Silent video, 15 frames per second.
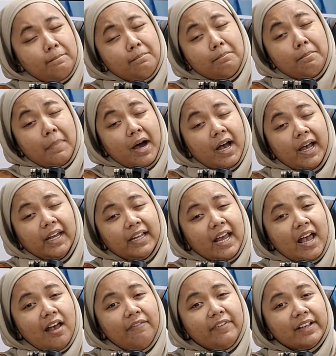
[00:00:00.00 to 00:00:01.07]
might
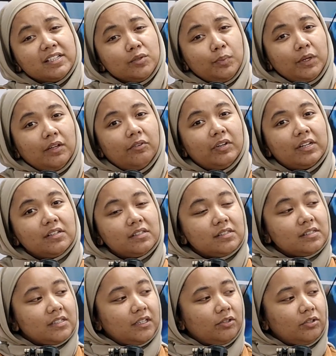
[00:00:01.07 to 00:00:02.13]
have experience
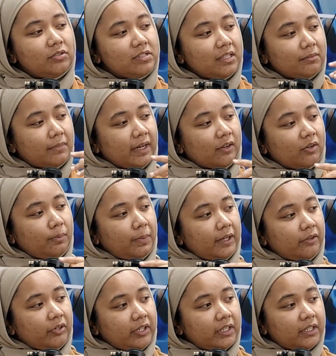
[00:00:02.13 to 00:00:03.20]
in using microplate
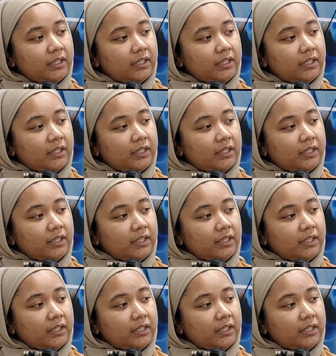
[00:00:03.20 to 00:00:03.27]
reader.